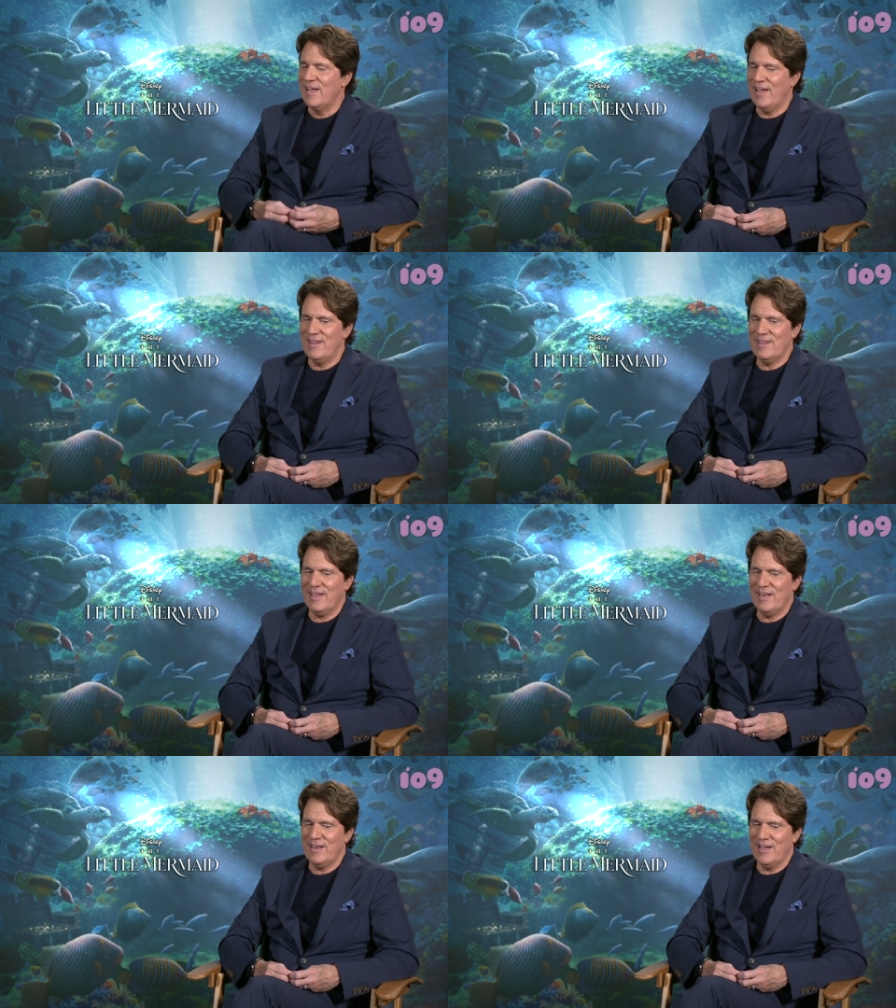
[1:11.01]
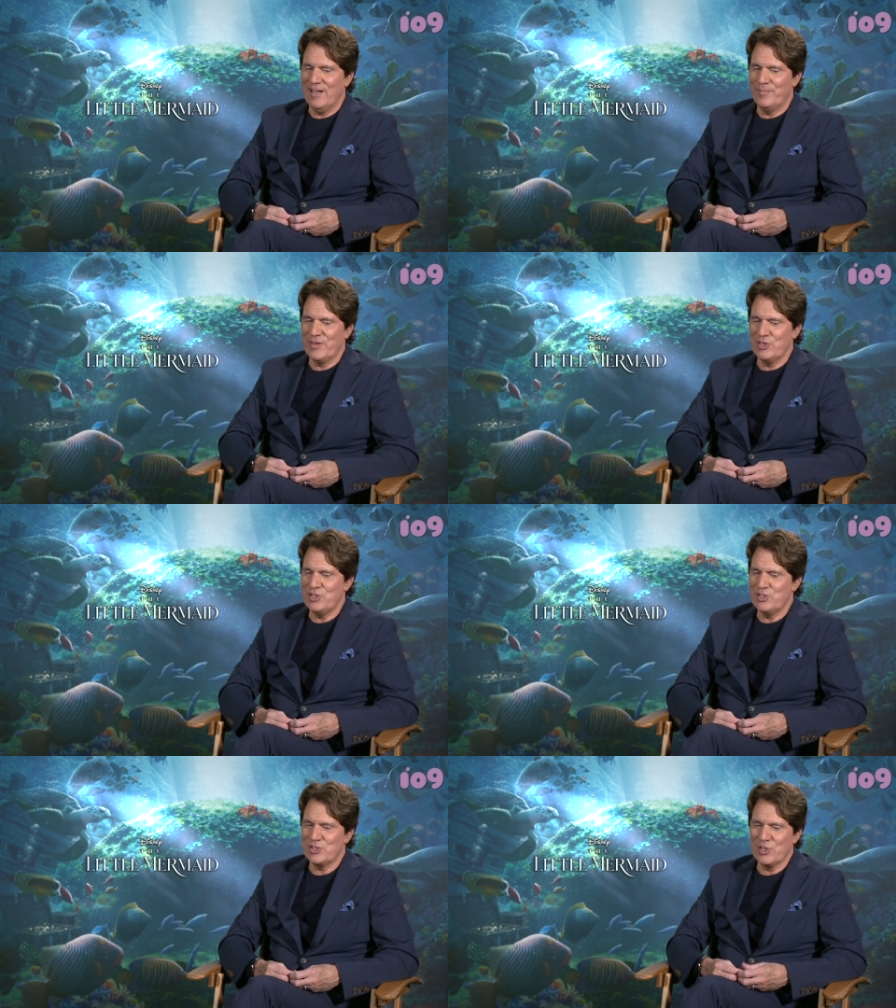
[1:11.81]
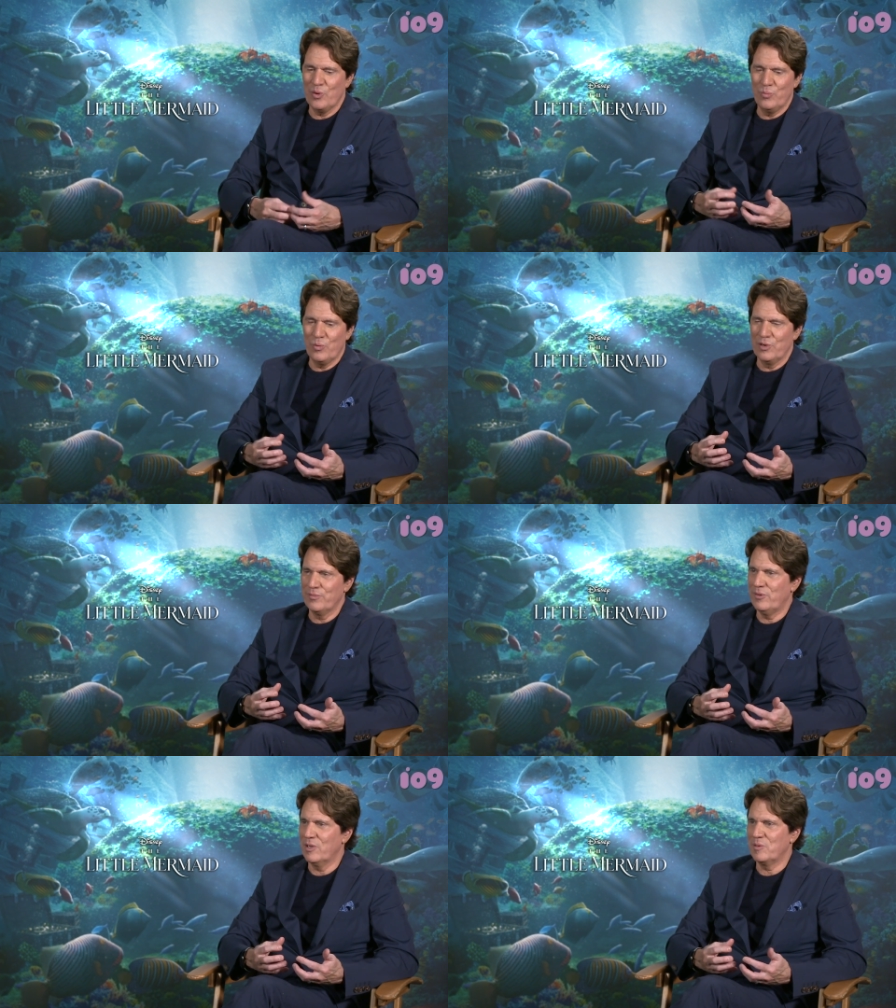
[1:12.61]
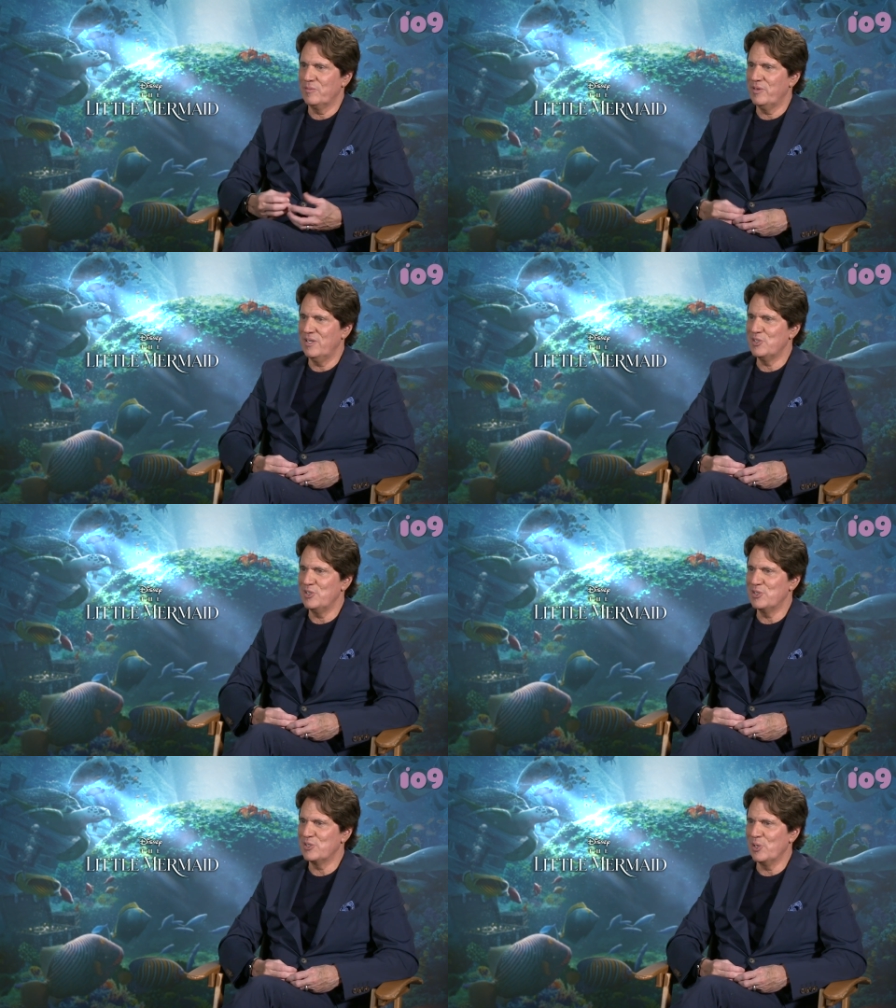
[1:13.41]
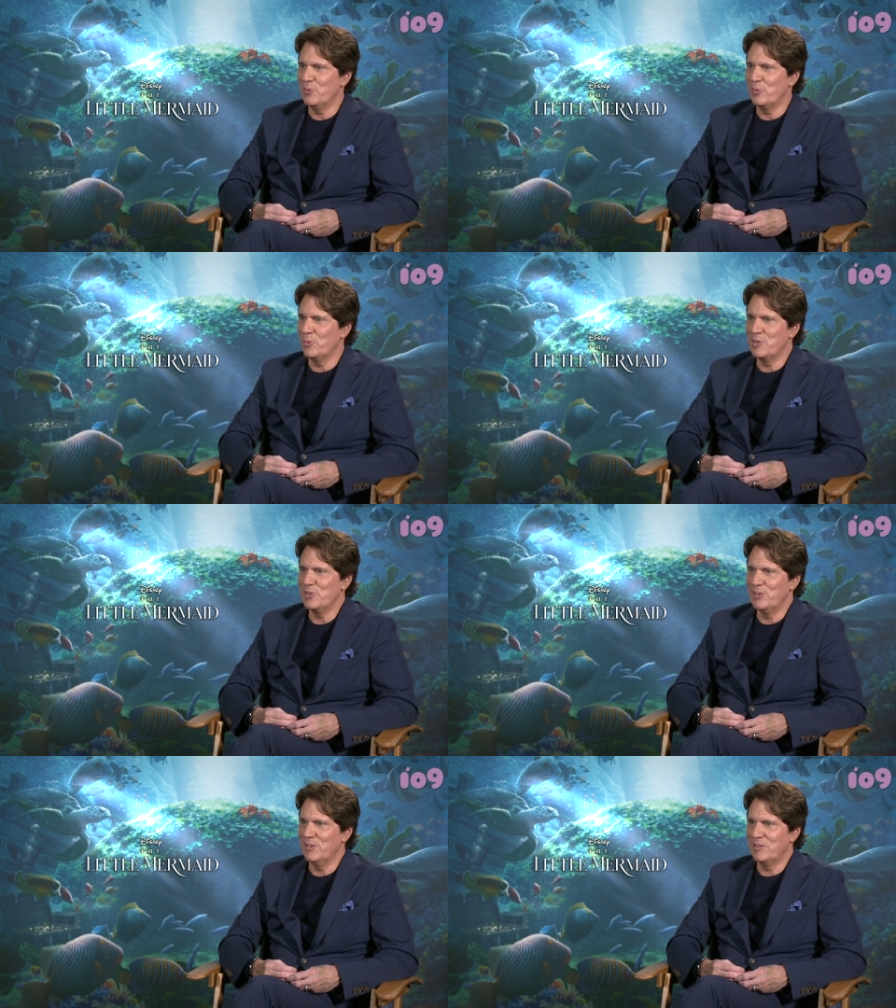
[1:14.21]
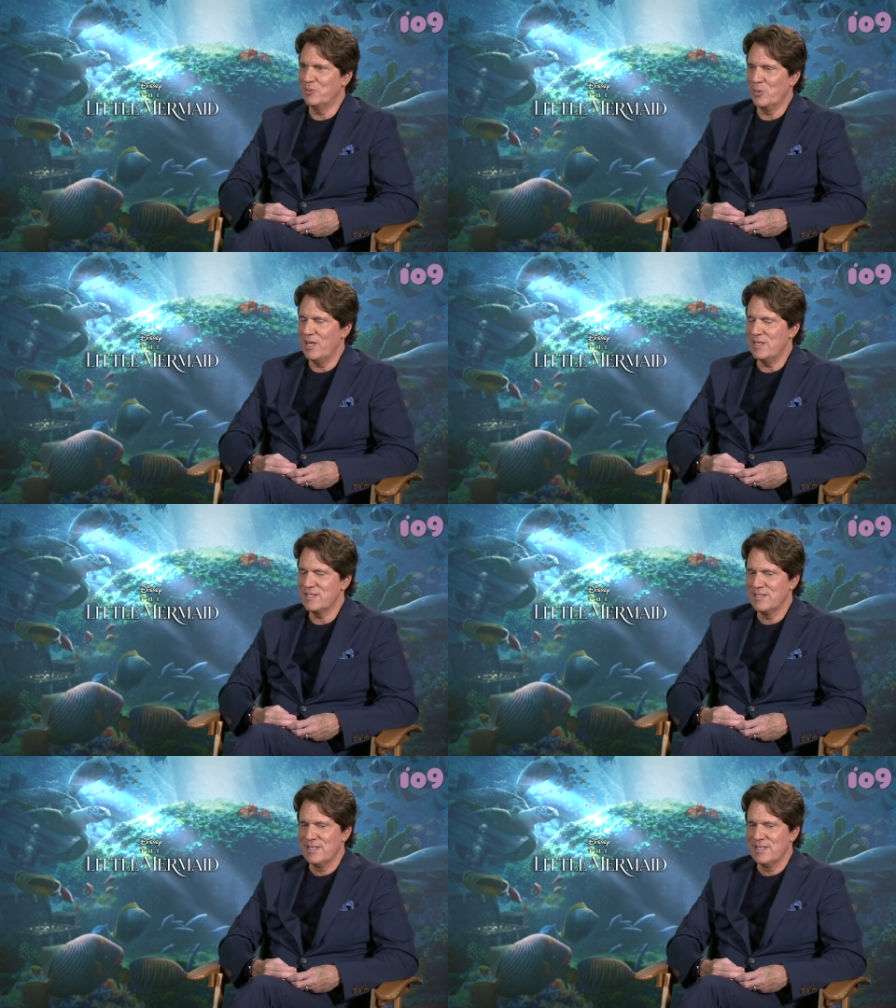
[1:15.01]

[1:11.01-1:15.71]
And then, um, and she's so wonderful, Awkwafina. She's so original and great.